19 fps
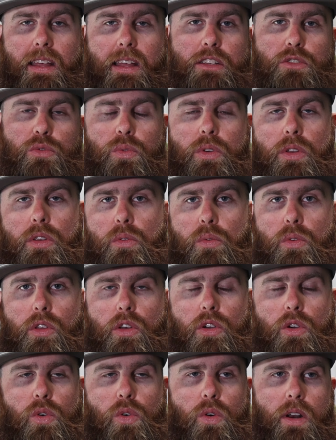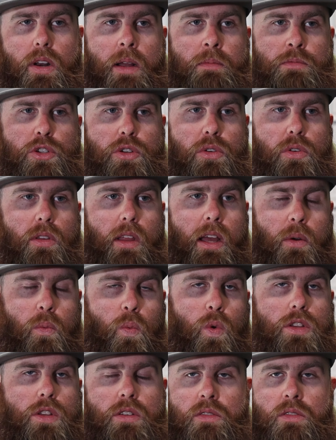That's really, really cool. And I'm sure like what's